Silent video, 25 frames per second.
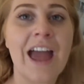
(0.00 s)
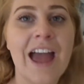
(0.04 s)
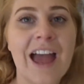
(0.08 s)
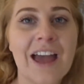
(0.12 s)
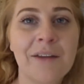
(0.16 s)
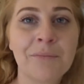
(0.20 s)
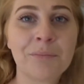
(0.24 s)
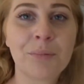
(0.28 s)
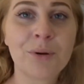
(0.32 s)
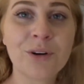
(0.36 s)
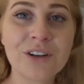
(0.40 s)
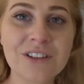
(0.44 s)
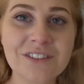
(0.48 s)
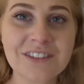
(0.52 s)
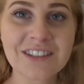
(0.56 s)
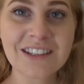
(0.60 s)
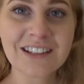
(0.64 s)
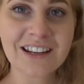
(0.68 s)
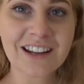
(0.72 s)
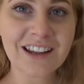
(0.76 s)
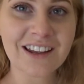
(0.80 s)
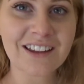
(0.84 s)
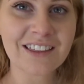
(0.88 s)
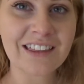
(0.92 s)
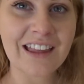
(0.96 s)
and puts
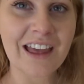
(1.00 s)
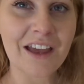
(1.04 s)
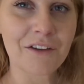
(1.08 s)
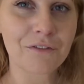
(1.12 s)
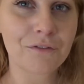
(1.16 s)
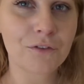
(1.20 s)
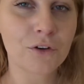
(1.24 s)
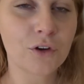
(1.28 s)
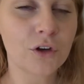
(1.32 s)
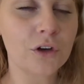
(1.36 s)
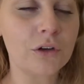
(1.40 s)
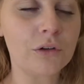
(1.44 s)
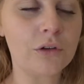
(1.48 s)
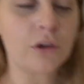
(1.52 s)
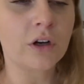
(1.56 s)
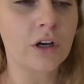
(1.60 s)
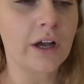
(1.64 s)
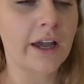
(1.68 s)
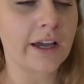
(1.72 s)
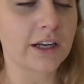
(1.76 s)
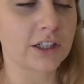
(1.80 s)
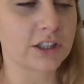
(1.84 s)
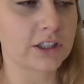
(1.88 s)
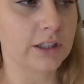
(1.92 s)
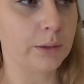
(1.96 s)
it in their food. Not
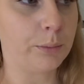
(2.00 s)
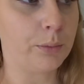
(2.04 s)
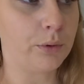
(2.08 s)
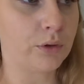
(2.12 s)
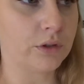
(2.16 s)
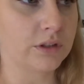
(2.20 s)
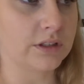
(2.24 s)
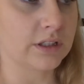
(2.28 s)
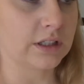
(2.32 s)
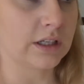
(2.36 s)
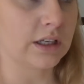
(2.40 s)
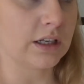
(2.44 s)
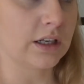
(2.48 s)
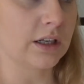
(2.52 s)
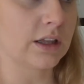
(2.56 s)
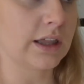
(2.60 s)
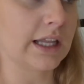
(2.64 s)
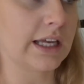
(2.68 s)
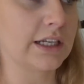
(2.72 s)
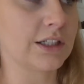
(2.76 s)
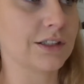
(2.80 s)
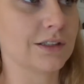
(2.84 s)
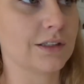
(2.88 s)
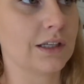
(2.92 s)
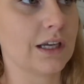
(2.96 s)
actually puts it in,
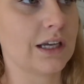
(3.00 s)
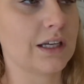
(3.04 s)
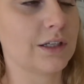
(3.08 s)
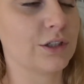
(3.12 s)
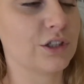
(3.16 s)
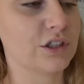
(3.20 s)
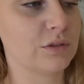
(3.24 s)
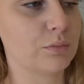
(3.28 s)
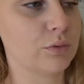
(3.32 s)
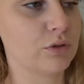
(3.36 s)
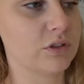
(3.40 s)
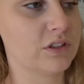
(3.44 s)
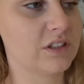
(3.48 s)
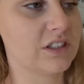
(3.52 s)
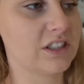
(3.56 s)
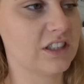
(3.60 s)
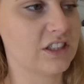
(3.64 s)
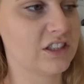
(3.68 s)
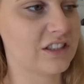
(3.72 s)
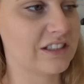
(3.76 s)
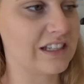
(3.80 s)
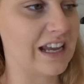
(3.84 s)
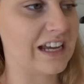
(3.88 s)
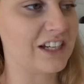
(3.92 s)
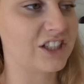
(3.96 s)
he just puts the
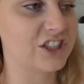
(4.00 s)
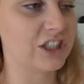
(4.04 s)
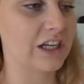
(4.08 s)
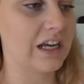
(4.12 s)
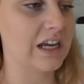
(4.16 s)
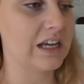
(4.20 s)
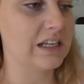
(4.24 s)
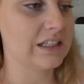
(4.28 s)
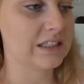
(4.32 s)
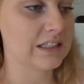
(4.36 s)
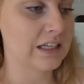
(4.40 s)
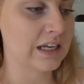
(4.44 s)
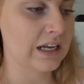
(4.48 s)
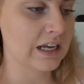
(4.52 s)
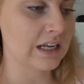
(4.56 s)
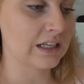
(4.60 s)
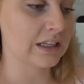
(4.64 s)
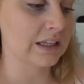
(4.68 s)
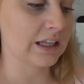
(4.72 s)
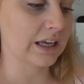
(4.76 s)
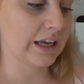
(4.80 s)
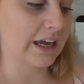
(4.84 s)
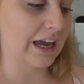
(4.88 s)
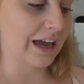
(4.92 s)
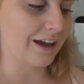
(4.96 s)
sachets
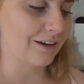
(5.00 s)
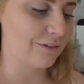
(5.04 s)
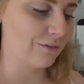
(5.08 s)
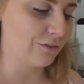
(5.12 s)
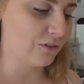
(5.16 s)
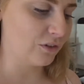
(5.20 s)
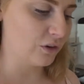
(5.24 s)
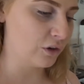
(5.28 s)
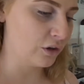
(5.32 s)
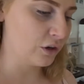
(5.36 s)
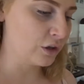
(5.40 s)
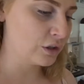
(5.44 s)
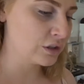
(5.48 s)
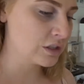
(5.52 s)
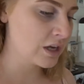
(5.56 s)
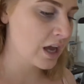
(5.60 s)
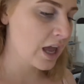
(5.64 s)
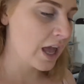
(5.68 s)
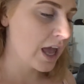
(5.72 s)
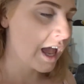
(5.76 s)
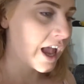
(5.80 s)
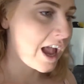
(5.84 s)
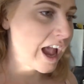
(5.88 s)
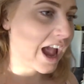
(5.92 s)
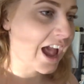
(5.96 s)
in the cat food,
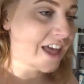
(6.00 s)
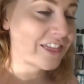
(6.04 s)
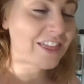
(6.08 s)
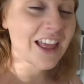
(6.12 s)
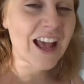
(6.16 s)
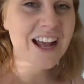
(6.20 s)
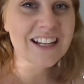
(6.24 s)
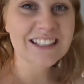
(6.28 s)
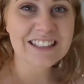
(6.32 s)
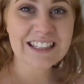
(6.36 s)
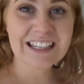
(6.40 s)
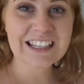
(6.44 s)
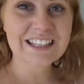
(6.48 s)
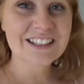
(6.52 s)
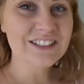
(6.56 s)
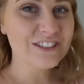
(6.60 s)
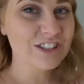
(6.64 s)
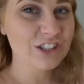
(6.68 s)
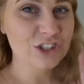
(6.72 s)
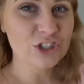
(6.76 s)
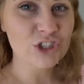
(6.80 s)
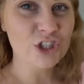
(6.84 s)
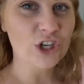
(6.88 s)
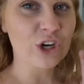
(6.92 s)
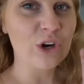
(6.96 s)
and that's
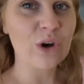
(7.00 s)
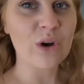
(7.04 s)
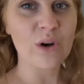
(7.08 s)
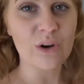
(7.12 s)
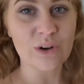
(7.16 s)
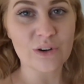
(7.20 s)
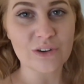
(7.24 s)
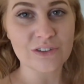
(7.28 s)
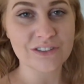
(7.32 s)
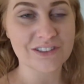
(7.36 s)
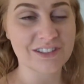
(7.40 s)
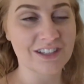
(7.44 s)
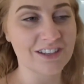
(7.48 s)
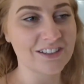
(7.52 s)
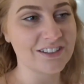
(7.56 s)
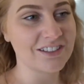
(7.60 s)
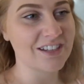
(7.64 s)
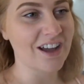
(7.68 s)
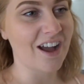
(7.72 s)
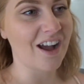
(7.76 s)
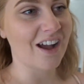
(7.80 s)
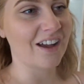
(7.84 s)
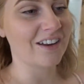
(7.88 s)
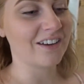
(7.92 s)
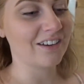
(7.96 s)
his chores
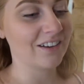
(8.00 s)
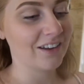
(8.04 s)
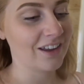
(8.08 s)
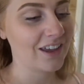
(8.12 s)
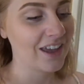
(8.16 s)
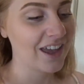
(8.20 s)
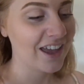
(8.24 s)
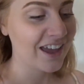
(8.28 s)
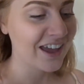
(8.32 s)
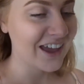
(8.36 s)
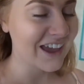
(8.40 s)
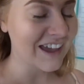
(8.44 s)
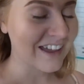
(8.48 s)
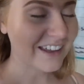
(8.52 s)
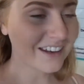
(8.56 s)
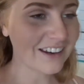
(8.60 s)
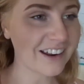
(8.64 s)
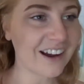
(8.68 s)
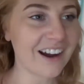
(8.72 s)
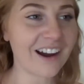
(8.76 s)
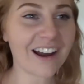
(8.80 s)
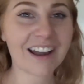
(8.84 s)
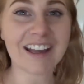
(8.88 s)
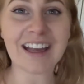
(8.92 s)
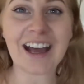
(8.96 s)
done. And
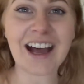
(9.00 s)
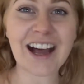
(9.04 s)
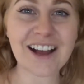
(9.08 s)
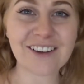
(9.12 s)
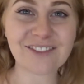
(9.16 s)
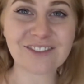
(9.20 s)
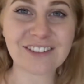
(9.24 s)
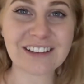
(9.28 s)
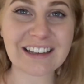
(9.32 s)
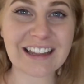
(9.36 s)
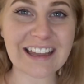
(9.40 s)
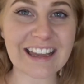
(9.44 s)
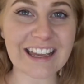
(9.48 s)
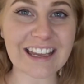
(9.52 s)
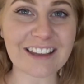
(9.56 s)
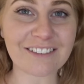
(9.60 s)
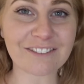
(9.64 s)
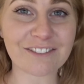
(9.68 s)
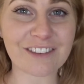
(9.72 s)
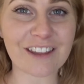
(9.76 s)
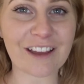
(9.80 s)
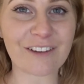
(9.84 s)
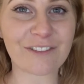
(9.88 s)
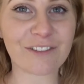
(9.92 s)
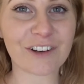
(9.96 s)
I can't
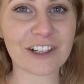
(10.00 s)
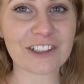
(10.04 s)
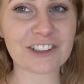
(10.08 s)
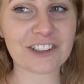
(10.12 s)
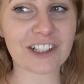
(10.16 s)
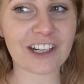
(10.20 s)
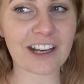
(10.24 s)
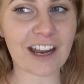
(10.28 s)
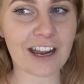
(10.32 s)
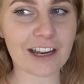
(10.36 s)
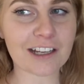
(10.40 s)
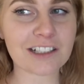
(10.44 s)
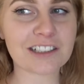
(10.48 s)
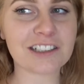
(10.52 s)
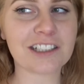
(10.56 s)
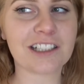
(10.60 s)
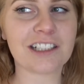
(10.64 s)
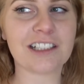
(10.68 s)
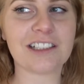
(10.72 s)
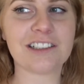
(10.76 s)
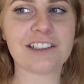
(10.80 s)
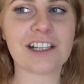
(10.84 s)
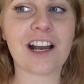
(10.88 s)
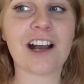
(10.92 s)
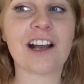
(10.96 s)
believe that Frederick
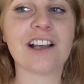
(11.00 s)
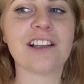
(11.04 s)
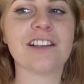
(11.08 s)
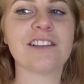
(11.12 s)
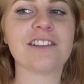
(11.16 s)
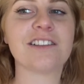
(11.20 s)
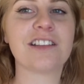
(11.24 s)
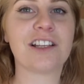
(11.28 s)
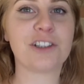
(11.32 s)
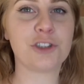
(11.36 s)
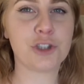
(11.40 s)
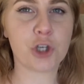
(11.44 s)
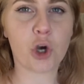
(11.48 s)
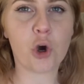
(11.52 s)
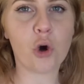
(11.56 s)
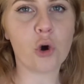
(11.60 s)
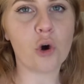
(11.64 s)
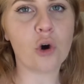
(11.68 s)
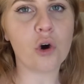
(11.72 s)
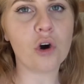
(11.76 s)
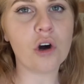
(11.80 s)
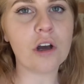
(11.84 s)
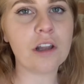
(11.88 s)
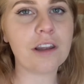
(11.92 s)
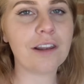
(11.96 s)
actually does a
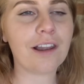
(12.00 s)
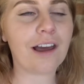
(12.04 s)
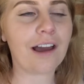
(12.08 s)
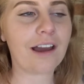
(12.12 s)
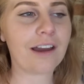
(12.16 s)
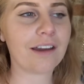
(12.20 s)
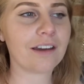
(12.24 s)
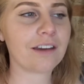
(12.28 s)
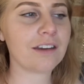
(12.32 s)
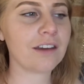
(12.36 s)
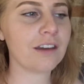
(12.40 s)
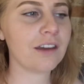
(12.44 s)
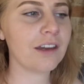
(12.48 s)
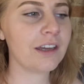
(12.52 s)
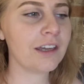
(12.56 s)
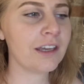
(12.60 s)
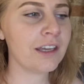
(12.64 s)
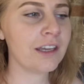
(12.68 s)
chore. Like,